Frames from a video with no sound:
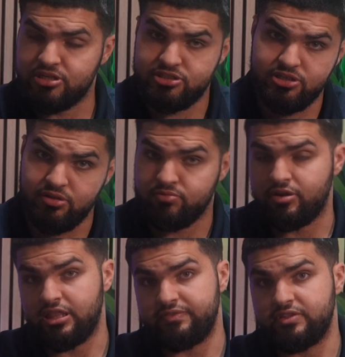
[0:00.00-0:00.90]
are still
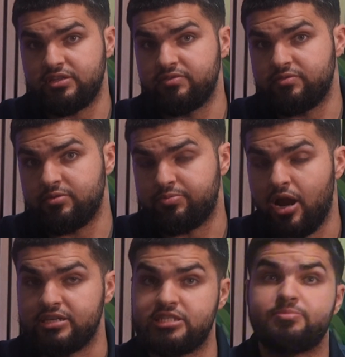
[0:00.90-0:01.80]
relevant in
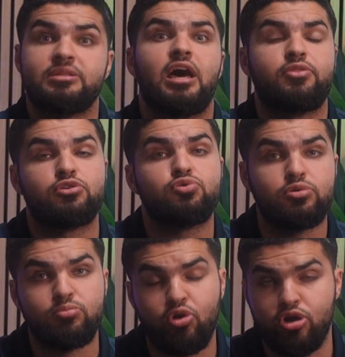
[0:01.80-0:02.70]
process, but now they're
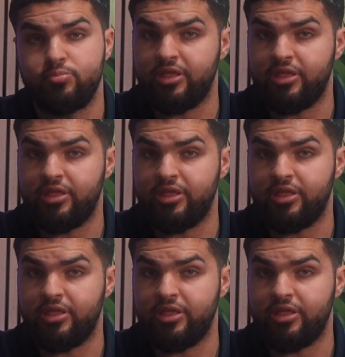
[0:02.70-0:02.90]
doing more.